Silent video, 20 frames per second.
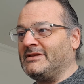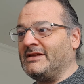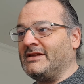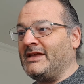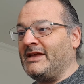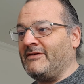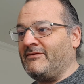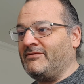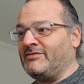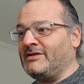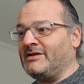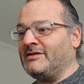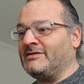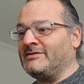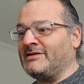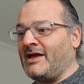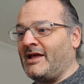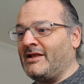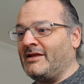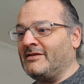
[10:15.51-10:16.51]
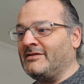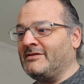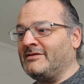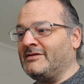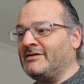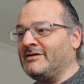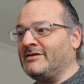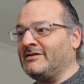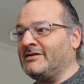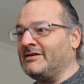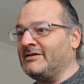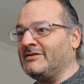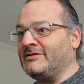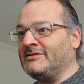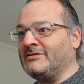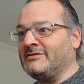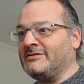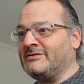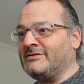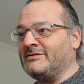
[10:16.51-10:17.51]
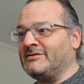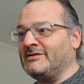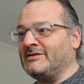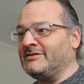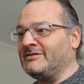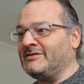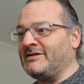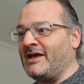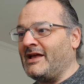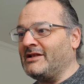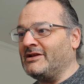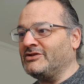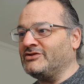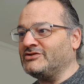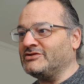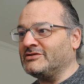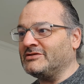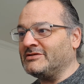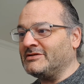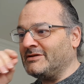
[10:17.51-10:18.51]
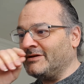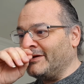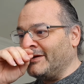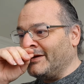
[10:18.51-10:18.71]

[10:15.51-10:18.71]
gifted, talented, intelligent,